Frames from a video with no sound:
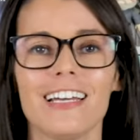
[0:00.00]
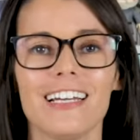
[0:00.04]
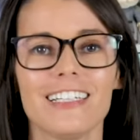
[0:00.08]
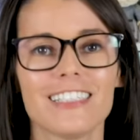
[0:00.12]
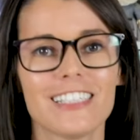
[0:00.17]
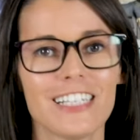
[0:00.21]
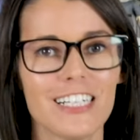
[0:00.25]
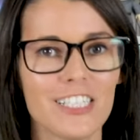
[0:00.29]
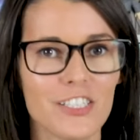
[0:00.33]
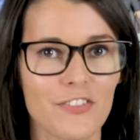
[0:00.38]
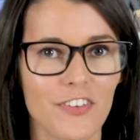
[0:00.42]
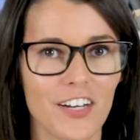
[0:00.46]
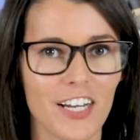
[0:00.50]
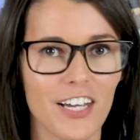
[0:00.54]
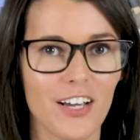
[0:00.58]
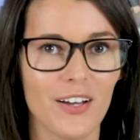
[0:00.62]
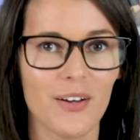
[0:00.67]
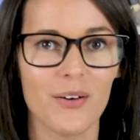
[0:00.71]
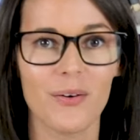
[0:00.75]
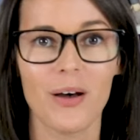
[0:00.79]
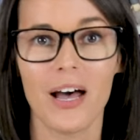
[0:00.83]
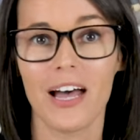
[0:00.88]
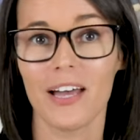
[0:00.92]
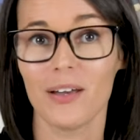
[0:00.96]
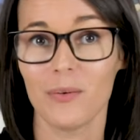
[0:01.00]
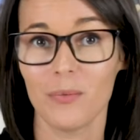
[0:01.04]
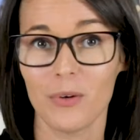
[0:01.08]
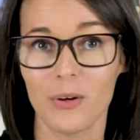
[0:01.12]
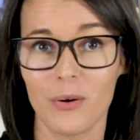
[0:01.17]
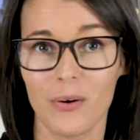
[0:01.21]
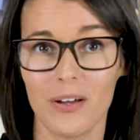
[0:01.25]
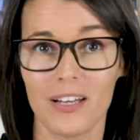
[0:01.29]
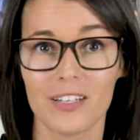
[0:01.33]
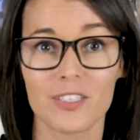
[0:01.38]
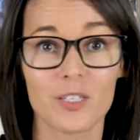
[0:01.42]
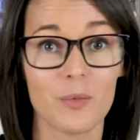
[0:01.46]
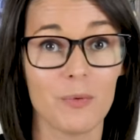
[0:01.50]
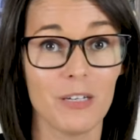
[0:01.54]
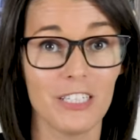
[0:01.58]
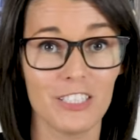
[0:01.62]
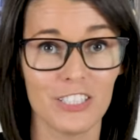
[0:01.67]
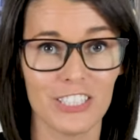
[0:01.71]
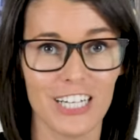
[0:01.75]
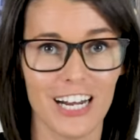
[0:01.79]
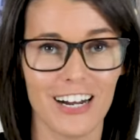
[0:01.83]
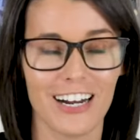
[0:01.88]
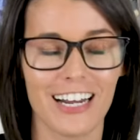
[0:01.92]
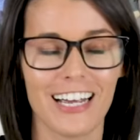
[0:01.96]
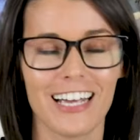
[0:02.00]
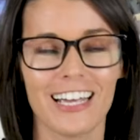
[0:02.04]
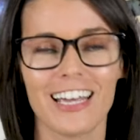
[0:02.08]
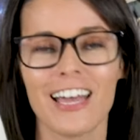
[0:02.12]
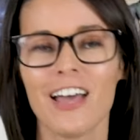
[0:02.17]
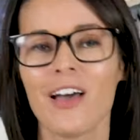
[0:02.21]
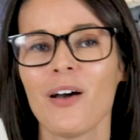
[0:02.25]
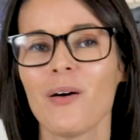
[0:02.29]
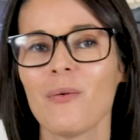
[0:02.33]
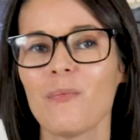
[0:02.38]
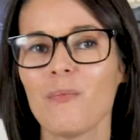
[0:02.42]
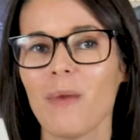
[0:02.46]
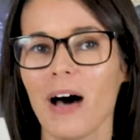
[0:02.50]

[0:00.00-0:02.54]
In today's video, I am going to be sharing